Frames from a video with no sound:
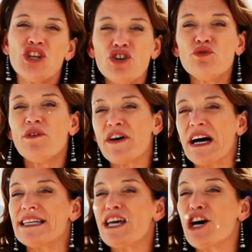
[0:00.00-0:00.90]
you will
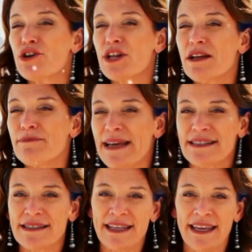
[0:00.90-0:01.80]
find Hogadon
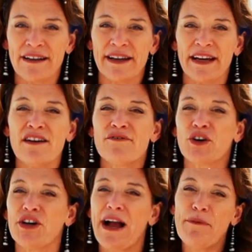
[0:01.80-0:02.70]
Basin Ski Area for
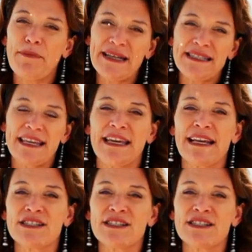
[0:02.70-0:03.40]
your alpine skiing